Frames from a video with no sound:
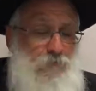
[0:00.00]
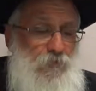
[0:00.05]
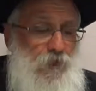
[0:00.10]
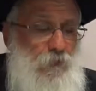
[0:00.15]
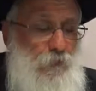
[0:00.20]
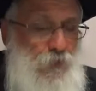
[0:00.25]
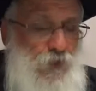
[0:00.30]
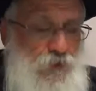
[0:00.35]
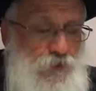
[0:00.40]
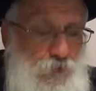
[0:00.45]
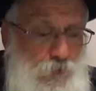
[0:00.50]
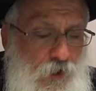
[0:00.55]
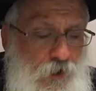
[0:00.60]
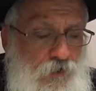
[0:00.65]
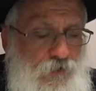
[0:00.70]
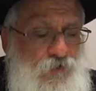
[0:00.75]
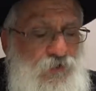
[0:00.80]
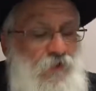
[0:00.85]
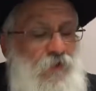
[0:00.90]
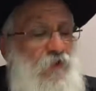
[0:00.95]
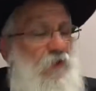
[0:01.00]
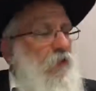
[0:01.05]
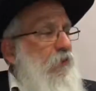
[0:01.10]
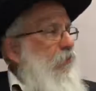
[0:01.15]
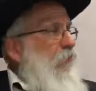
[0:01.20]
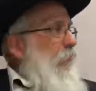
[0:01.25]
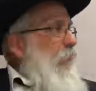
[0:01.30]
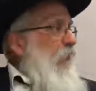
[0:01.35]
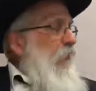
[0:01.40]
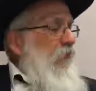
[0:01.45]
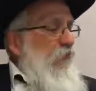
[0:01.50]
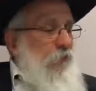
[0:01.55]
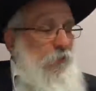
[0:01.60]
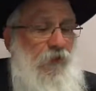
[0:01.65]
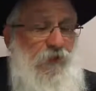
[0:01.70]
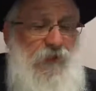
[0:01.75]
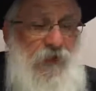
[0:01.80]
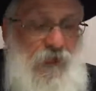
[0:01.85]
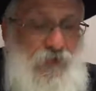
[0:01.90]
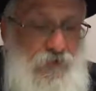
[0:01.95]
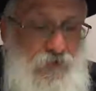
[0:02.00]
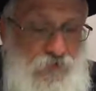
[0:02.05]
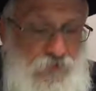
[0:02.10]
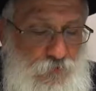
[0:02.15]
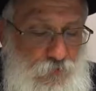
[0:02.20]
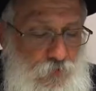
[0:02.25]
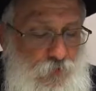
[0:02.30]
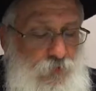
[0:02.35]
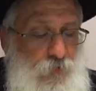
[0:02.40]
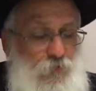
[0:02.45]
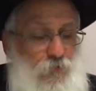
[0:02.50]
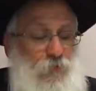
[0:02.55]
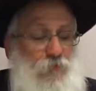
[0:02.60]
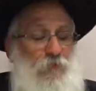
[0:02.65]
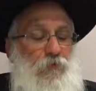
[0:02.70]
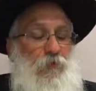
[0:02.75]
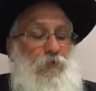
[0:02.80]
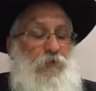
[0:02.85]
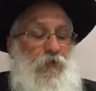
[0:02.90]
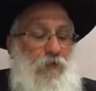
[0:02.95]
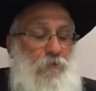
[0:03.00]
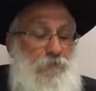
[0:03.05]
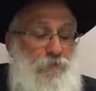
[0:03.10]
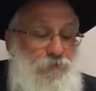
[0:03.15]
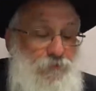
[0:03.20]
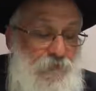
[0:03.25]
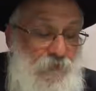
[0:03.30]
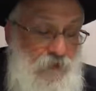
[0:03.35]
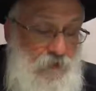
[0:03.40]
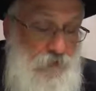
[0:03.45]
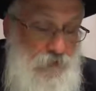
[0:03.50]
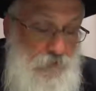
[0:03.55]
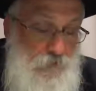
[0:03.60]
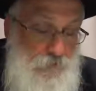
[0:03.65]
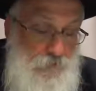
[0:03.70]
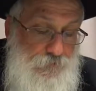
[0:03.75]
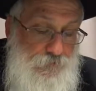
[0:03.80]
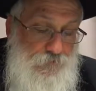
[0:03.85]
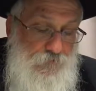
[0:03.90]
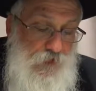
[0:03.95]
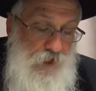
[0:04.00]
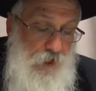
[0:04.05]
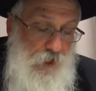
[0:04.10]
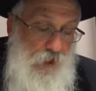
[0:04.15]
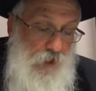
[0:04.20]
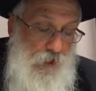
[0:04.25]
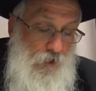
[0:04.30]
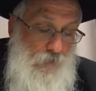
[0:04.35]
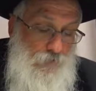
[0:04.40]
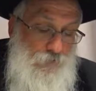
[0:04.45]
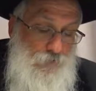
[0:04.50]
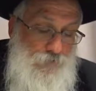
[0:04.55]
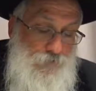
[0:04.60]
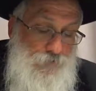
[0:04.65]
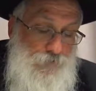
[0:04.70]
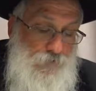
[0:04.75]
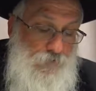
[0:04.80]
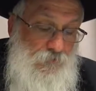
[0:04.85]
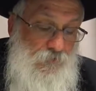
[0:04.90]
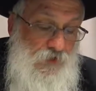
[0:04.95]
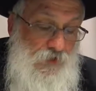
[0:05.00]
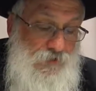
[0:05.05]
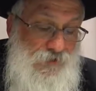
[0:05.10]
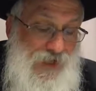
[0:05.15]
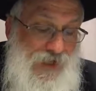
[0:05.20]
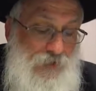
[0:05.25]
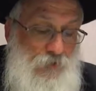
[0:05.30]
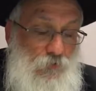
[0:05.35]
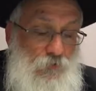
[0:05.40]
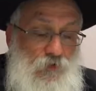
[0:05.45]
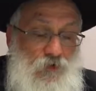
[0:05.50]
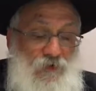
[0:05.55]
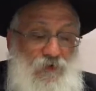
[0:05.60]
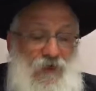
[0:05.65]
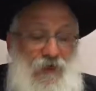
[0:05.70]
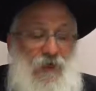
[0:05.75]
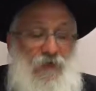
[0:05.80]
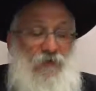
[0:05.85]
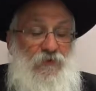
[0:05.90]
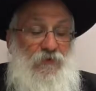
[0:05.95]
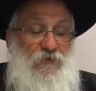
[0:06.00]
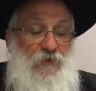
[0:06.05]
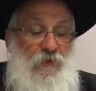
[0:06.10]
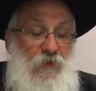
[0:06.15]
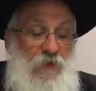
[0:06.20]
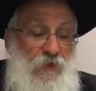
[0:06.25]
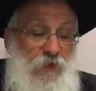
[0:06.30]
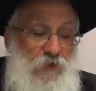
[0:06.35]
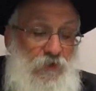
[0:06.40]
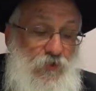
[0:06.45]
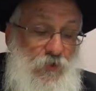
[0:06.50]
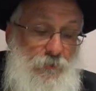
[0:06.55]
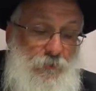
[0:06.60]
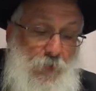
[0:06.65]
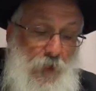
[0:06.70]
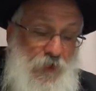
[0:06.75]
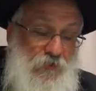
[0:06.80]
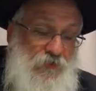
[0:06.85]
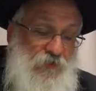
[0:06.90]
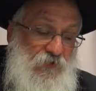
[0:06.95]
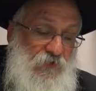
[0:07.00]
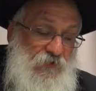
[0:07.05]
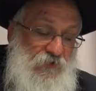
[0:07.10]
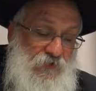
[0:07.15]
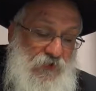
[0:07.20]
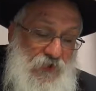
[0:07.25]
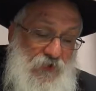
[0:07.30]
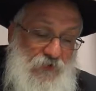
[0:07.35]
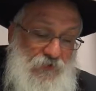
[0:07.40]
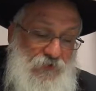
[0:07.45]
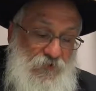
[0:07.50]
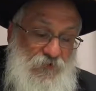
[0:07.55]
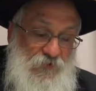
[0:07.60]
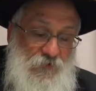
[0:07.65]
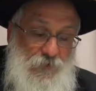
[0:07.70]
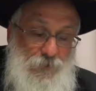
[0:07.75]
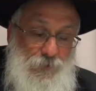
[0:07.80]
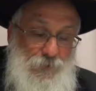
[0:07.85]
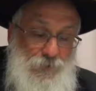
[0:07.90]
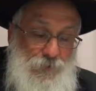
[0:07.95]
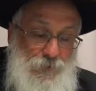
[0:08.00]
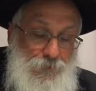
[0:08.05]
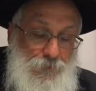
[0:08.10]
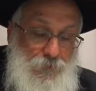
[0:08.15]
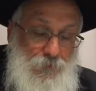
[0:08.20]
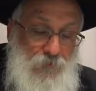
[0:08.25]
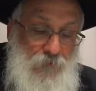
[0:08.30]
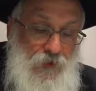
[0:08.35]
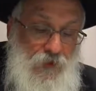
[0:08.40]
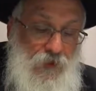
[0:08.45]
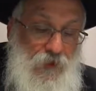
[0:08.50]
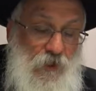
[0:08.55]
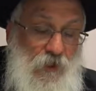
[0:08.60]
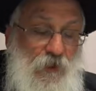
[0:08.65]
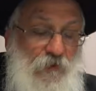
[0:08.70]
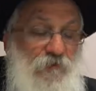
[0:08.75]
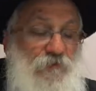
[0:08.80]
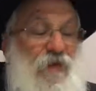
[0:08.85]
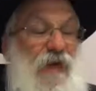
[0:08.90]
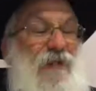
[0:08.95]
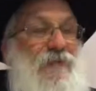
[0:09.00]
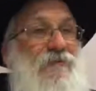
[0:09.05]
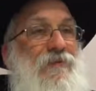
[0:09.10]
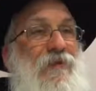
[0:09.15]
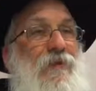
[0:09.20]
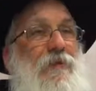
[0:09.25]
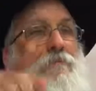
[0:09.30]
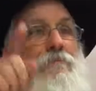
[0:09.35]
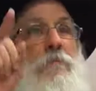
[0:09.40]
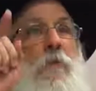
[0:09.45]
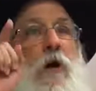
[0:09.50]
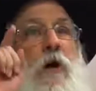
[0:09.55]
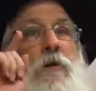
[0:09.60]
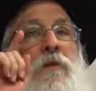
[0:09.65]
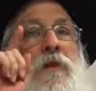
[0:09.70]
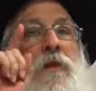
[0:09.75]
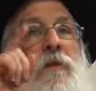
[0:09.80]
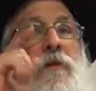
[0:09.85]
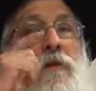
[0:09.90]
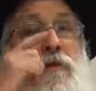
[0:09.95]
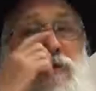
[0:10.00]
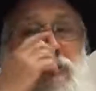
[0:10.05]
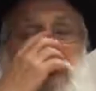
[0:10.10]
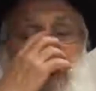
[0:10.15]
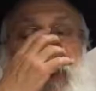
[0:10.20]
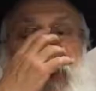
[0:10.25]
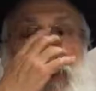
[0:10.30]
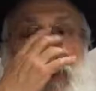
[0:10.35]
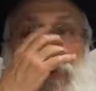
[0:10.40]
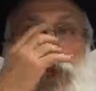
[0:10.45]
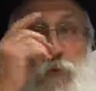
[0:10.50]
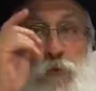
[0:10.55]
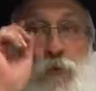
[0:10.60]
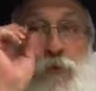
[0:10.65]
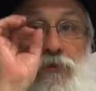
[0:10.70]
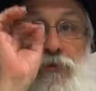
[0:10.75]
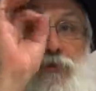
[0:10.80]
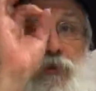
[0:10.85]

which was the reason why God destroyed the earth. Okay. Not only that, the Pasuk says, Vatimale, again, when